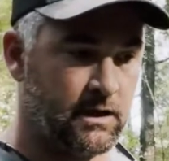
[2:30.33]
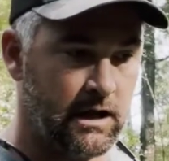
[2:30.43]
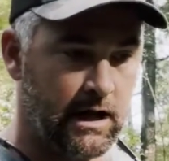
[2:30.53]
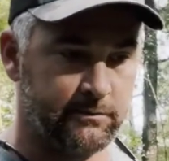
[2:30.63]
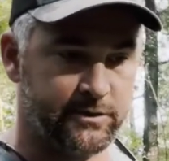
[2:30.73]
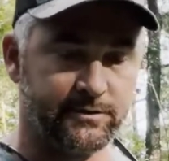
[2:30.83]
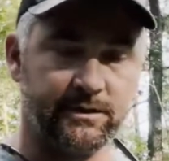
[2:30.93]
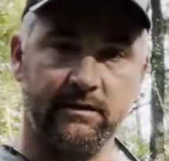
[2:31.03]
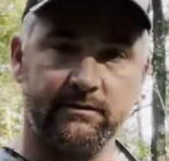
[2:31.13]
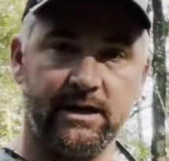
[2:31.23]
I'm shooting out
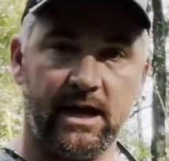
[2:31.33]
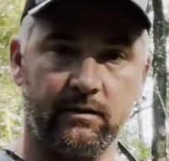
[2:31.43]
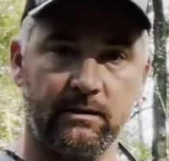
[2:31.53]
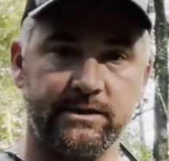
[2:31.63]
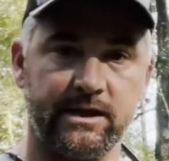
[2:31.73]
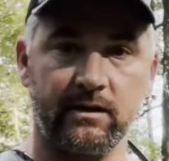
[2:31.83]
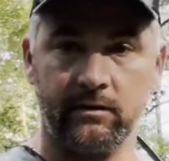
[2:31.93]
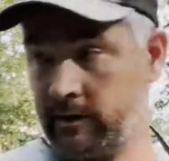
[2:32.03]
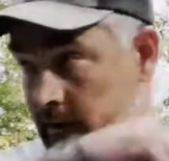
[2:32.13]
of a saddle. I'm a saddle hunter.